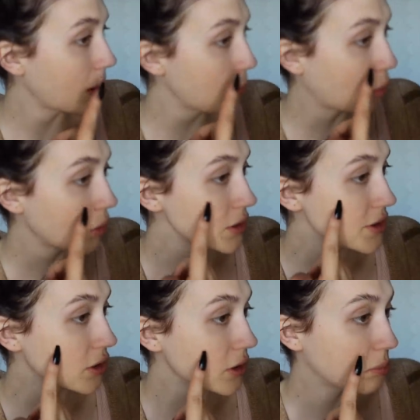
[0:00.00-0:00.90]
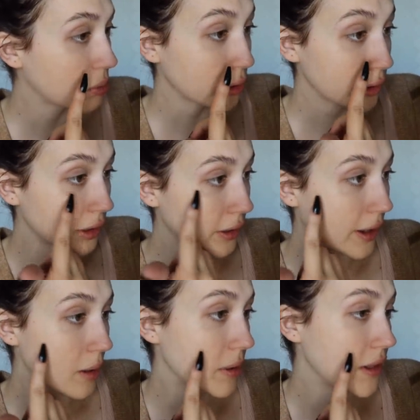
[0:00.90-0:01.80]
My pores look blurred
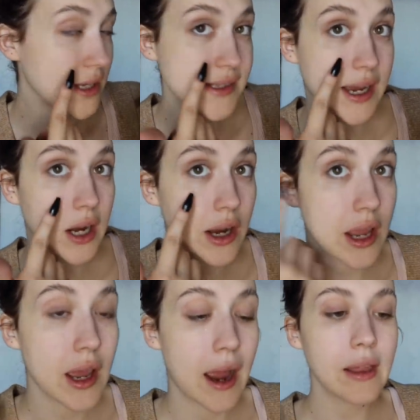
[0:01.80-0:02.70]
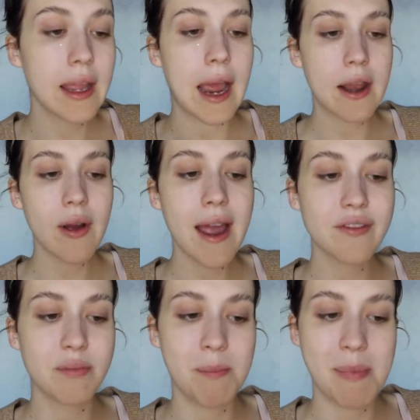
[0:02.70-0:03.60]
up in this area. I like I don't
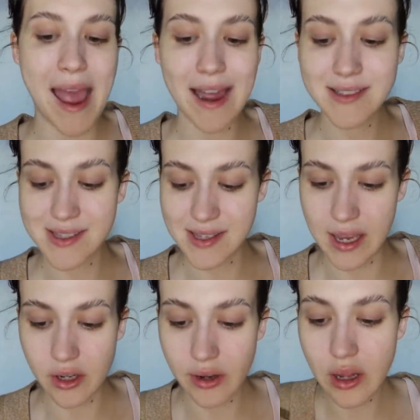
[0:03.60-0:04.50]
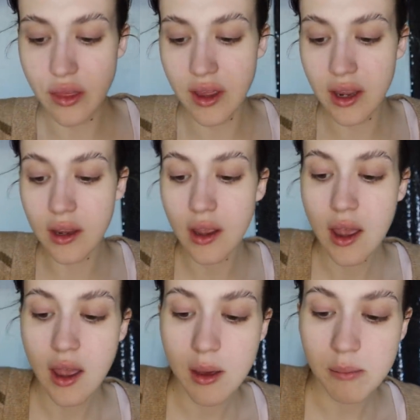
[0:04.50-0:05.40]
have bad skin or anything,
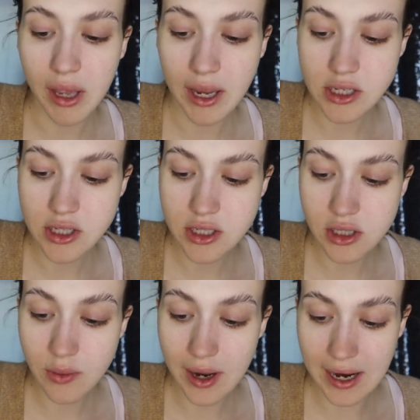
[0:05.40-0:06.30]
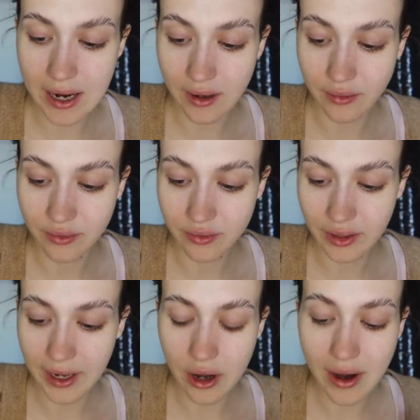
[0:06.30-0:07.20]
but I do have,
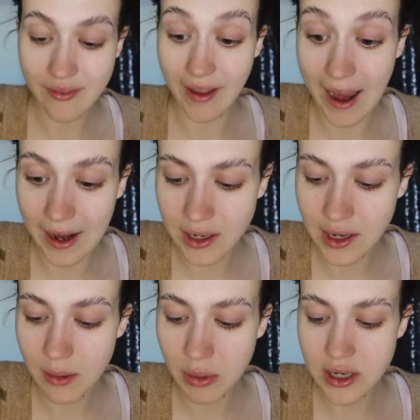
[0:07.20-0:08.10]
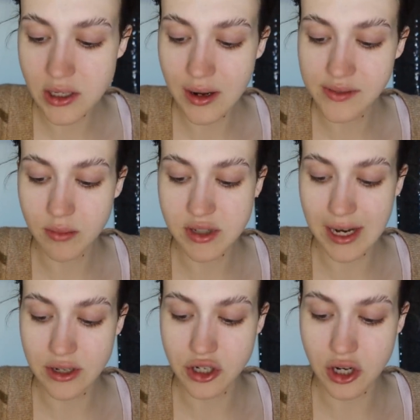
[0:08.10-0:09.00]
like, I don't have acne, but I do have some
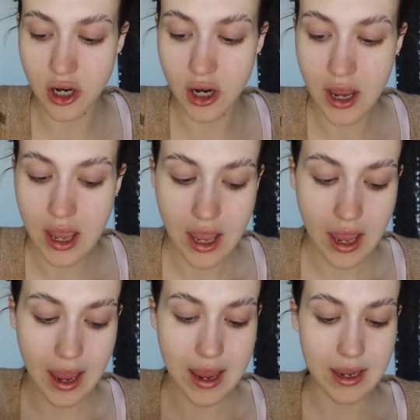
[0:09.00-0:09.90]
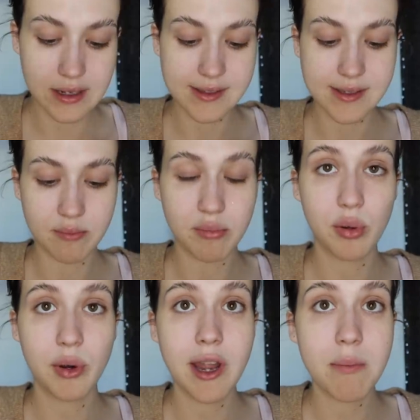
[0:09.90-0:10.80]
texture and some
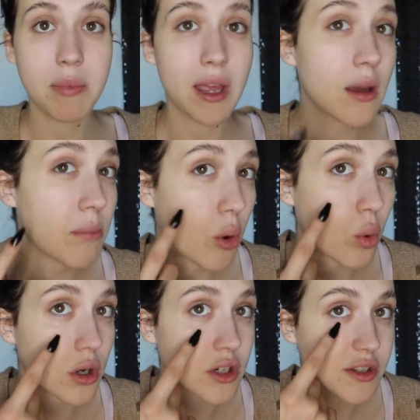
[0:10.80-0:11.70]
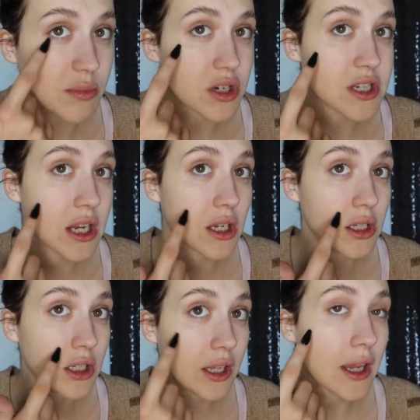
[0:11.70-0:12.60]
pretty big pores,
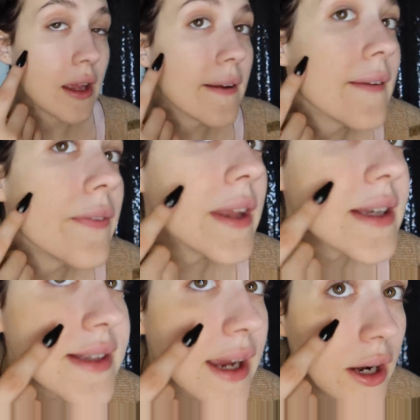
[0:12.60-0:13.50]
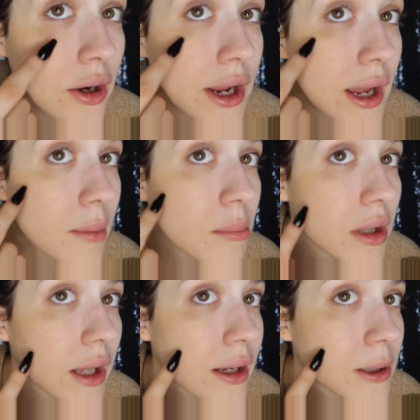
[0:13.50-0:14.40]
particularly in this area,
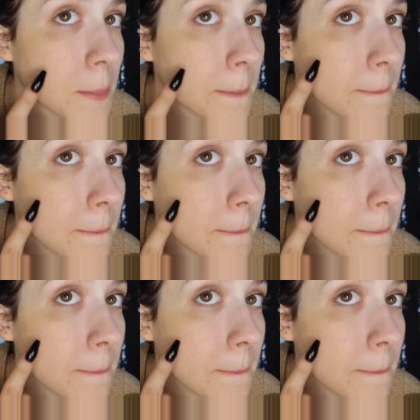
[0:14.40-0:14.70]
but like,